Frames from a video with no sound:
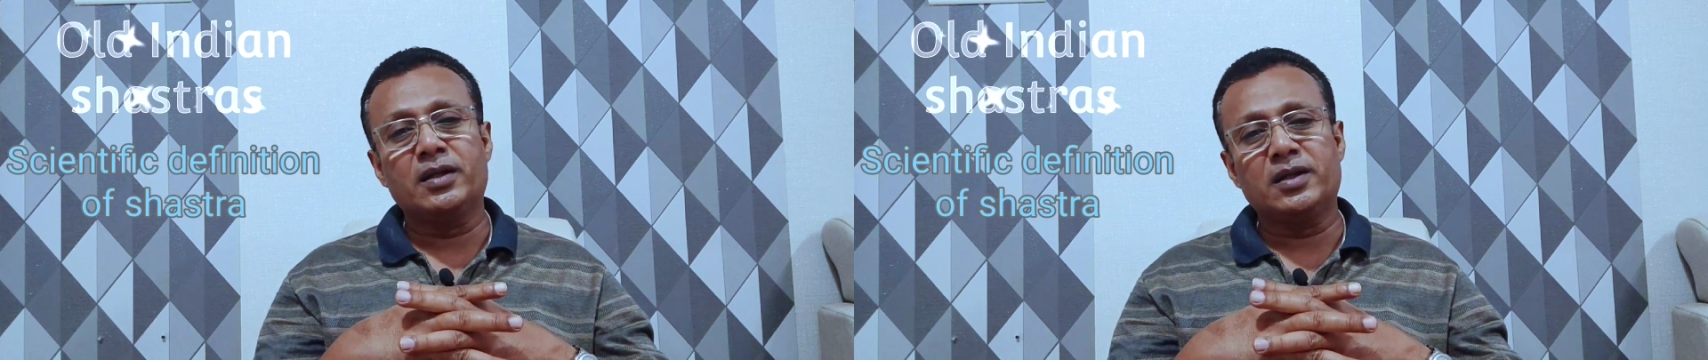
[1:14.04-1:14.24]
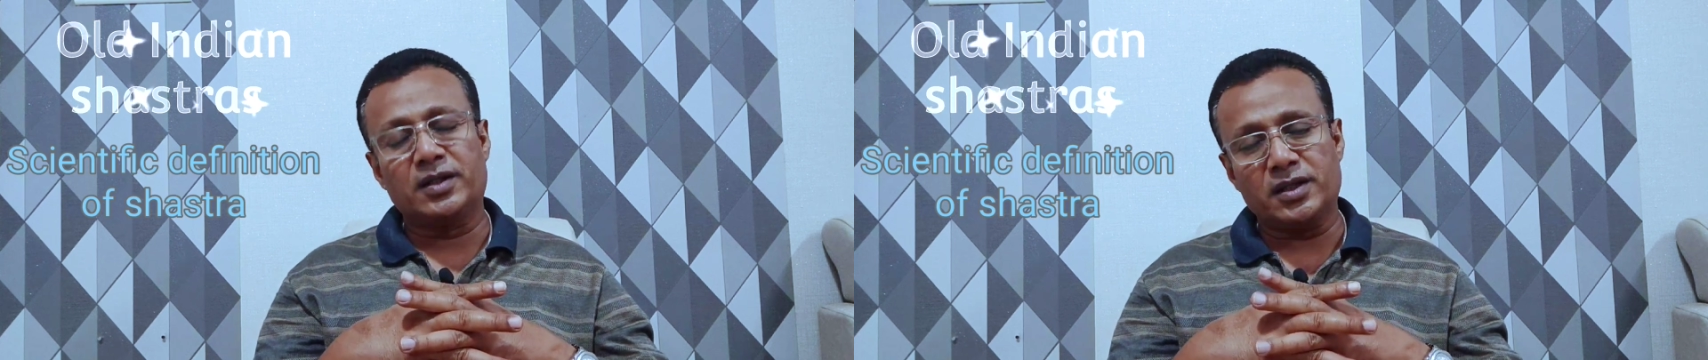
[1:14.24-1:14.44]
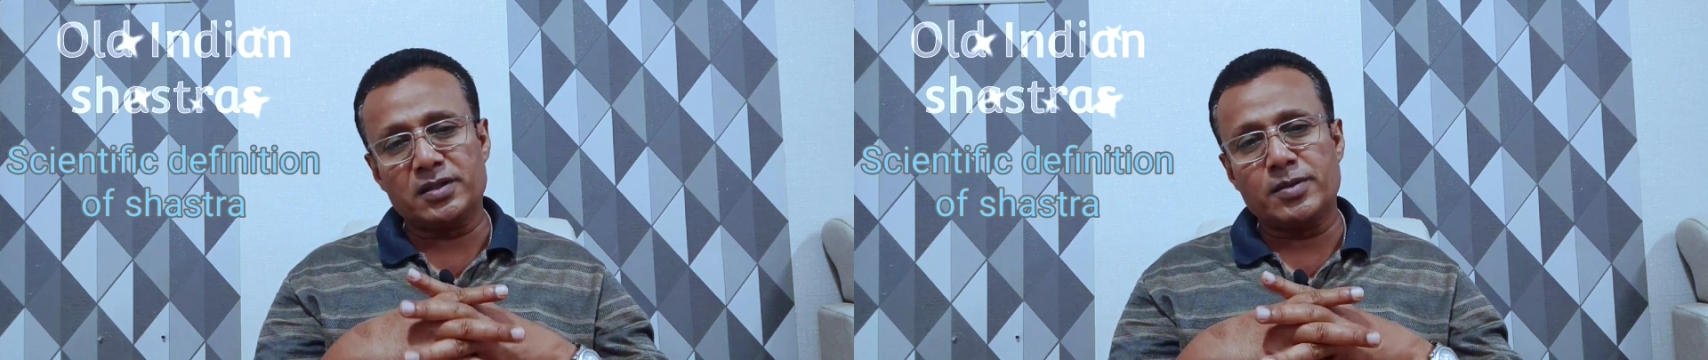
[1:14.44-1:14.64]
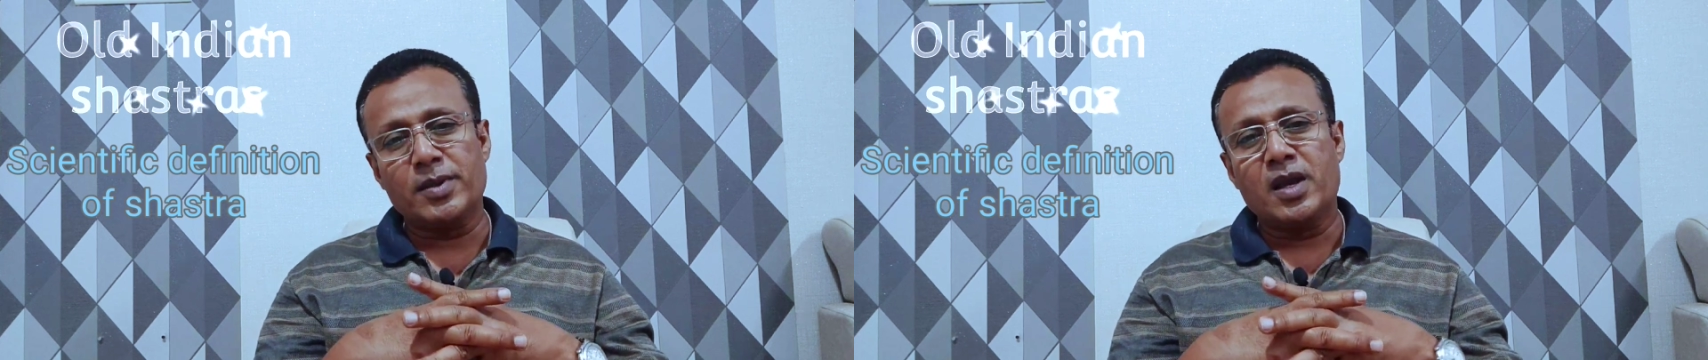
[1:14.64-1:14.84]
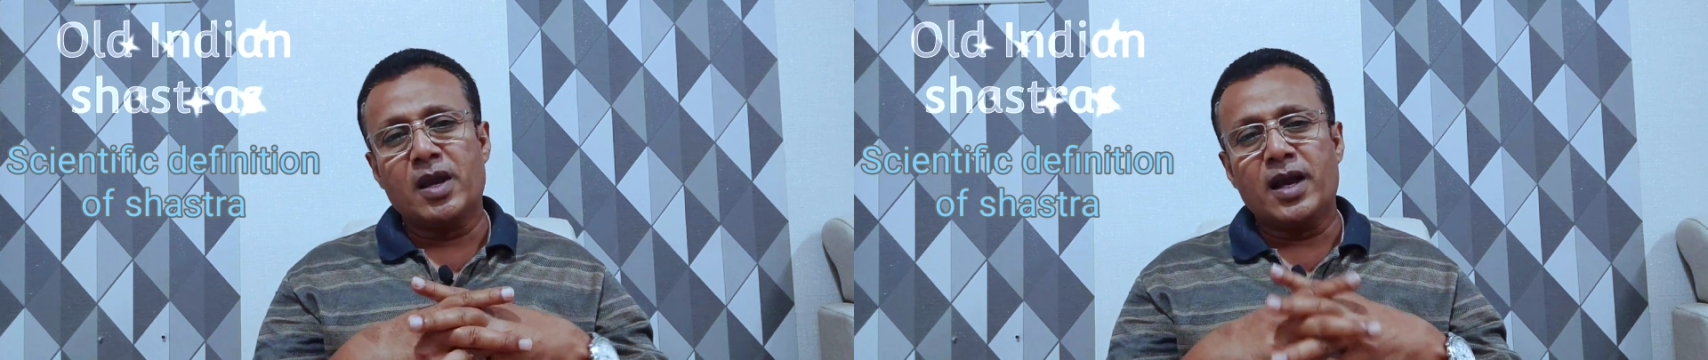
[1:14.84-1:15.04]
the things,
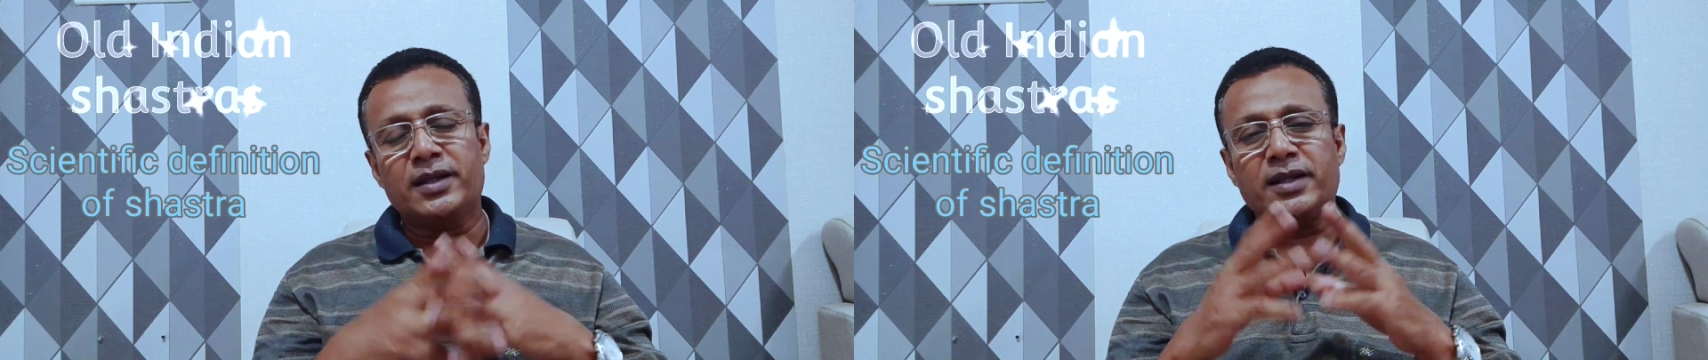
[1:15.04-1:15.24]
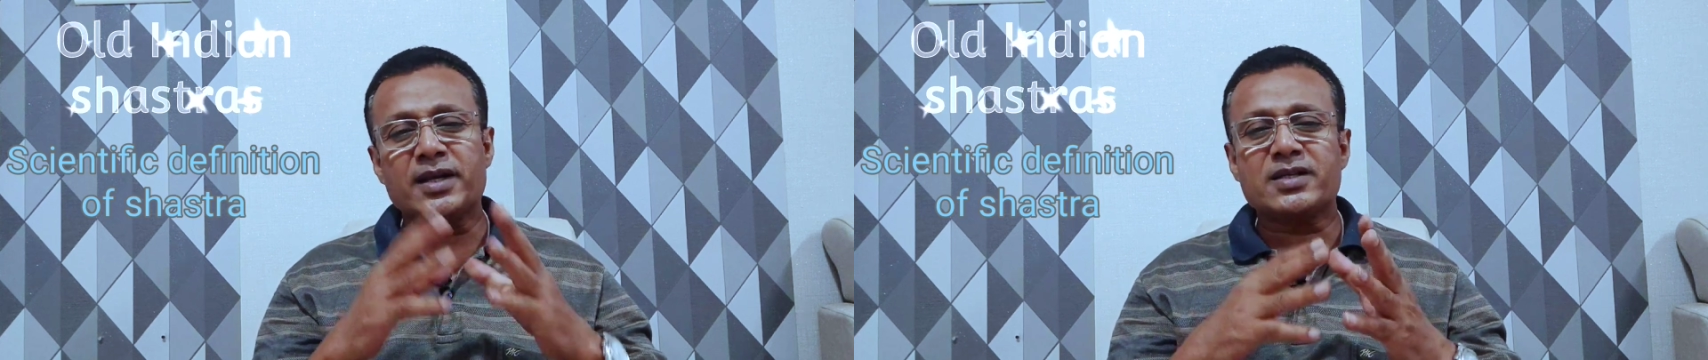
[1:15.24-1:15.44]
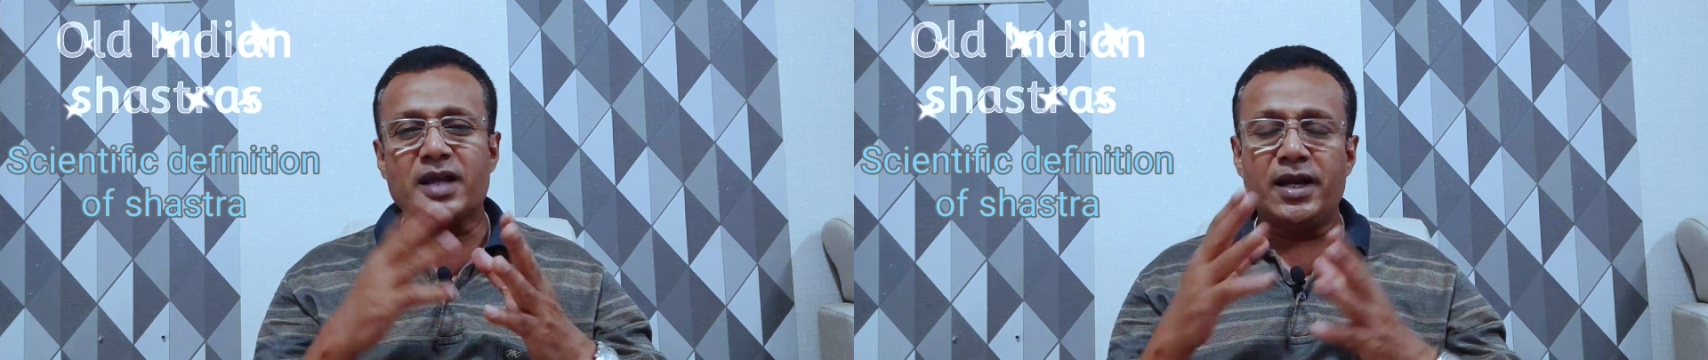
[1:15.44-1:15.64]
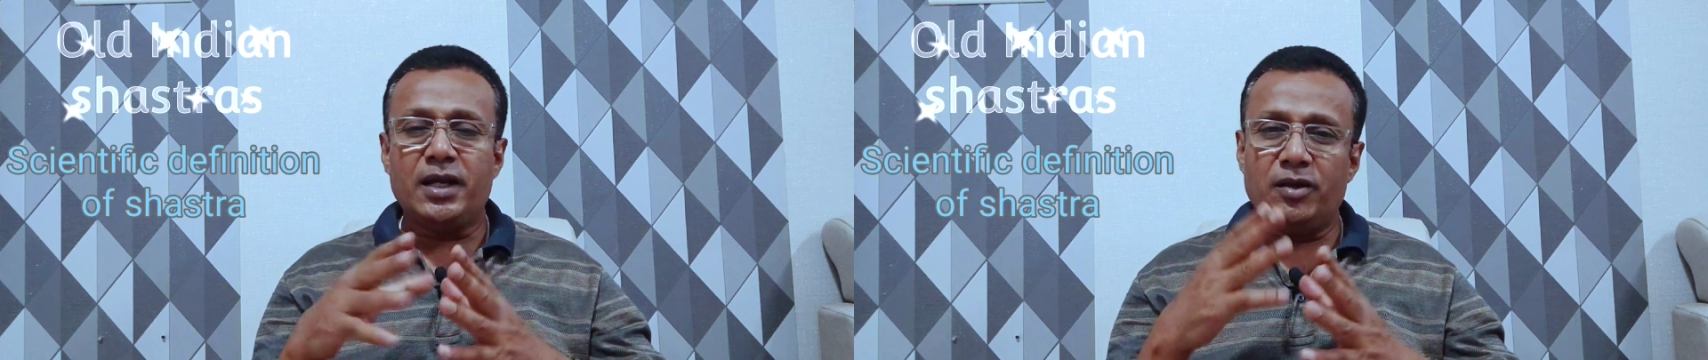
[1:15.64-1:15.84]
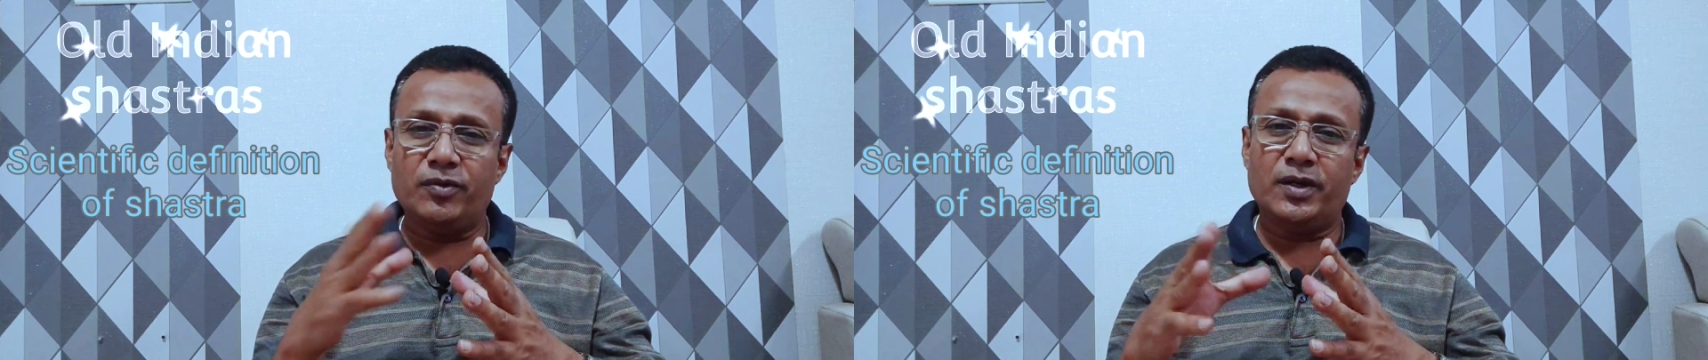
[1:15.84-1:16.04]
and that
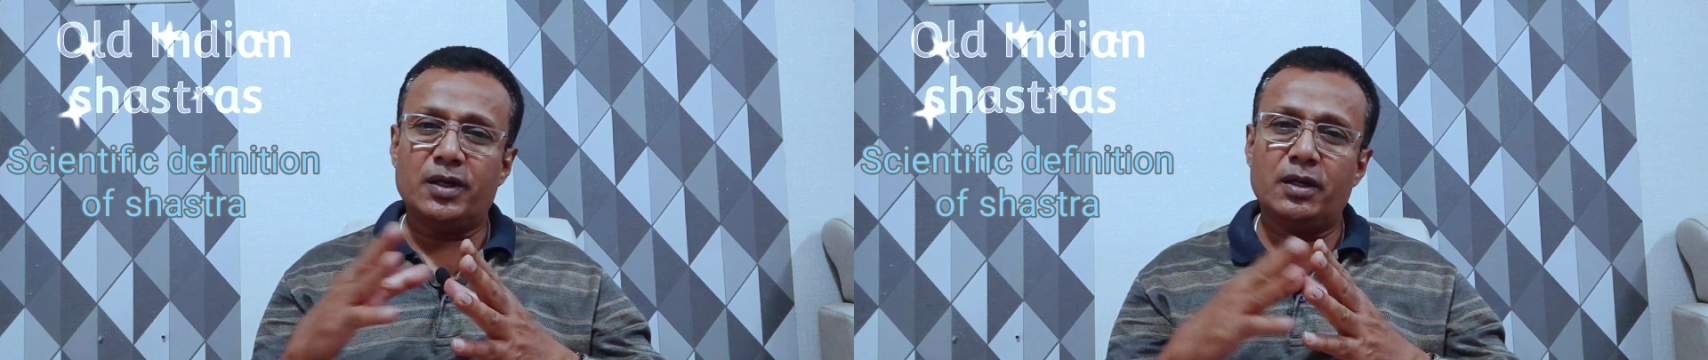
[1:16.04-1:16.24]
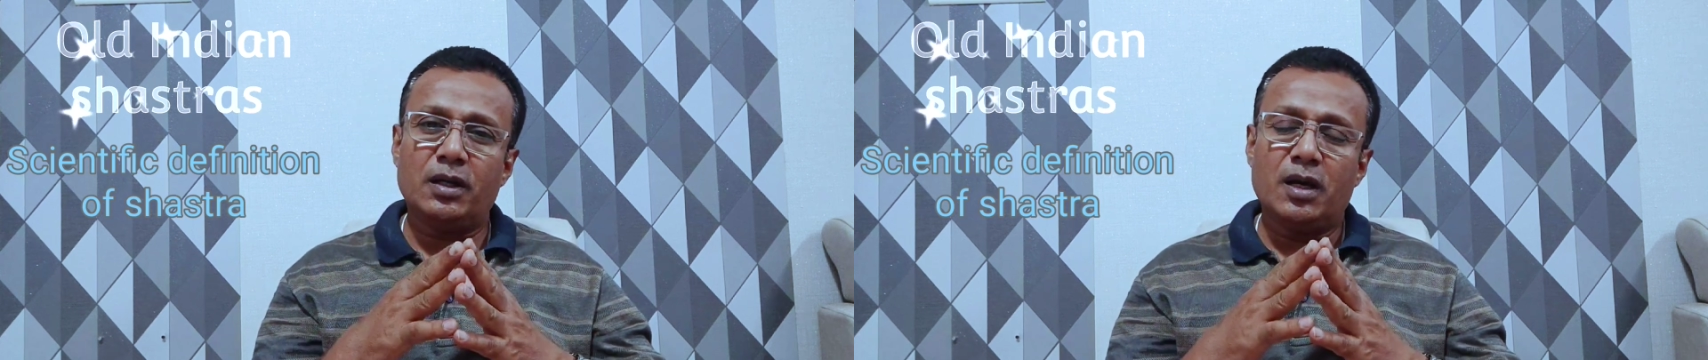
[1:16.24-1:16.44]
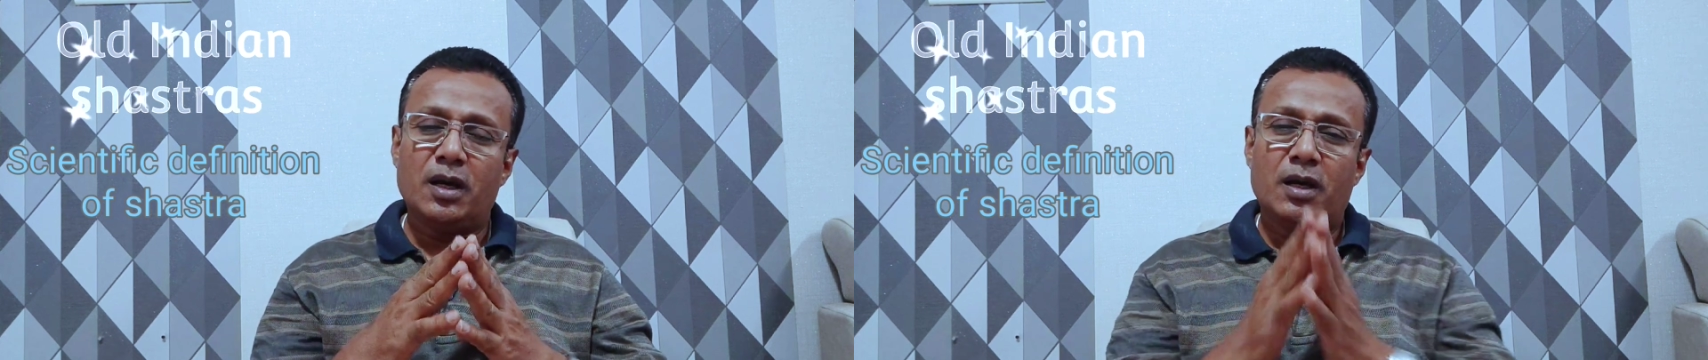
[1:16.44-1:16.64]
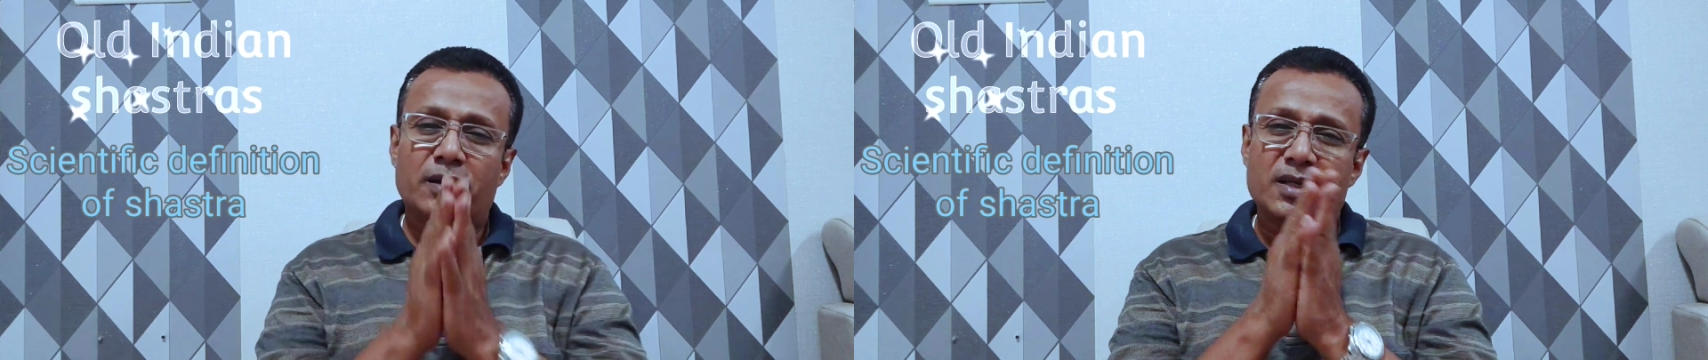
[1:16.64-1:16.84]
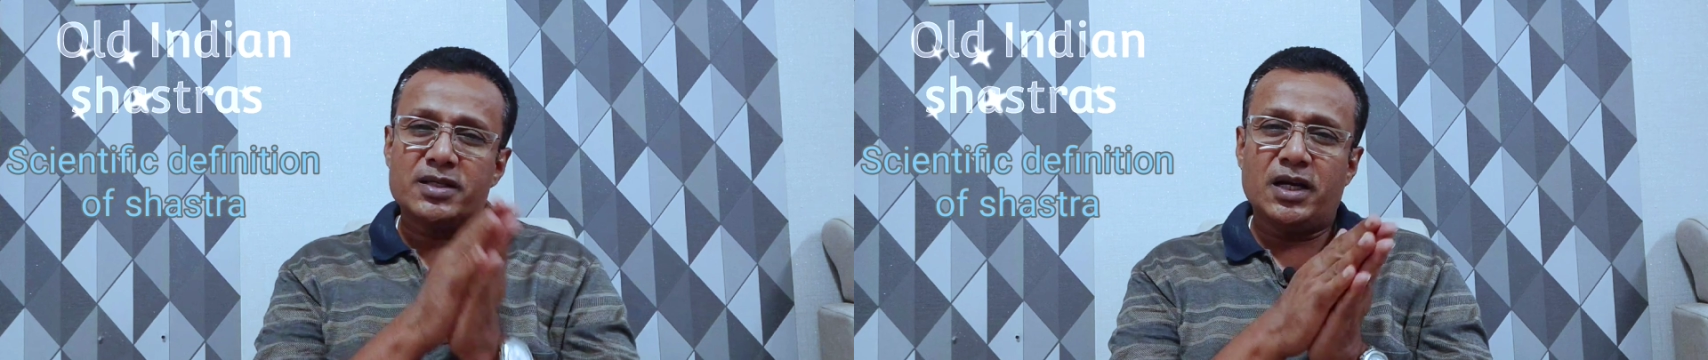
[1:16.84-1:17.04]
the